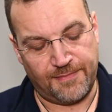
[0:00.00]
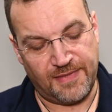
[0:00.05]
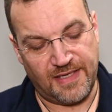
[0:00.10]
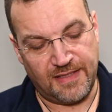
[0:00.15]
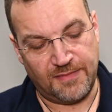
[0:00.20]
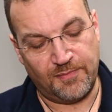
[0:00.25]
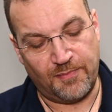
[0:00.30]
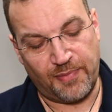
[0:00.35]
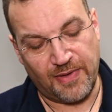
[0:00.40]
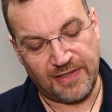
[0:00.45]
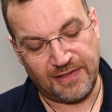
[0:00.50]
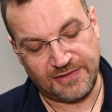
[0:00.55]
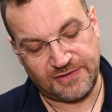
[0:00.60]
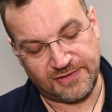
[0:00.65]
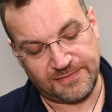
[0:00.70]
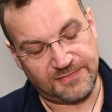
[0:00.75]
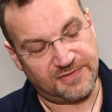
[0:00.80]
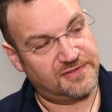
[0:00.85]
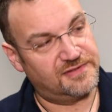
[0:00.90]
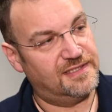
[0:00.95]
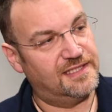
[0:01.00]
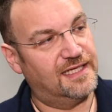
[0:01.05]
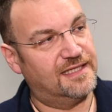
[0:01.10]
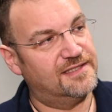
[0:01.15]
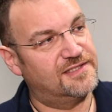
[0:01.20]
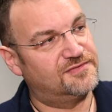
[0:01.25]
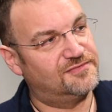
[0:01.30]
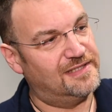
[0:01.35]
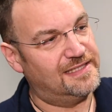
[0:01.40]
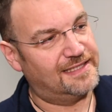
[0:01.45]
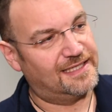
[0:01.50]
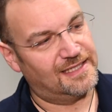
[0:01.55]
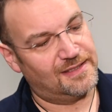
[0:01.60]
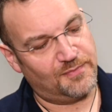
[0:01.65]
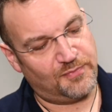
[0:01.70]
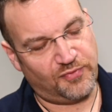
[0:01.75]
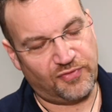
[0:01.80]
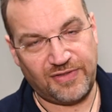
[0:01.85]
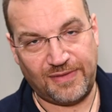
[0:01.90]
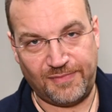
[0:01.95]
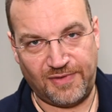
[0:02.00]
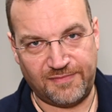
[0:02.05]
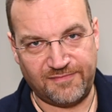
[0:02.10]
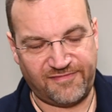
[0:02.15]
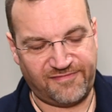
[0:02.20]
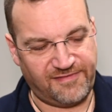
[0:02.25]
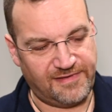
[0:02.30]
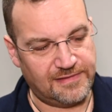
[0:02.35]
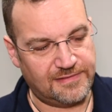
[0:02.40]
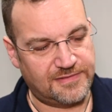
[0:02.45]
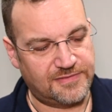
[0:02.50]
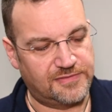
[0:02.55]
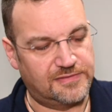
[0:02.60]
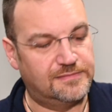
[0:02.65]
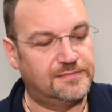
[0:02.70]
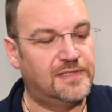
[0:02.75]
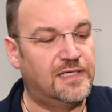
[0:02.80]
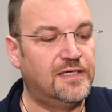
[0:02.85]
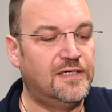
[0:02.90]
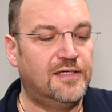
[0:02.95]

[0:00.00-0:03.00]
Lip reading: in Belgium, so you get this really kind of premium feel to them.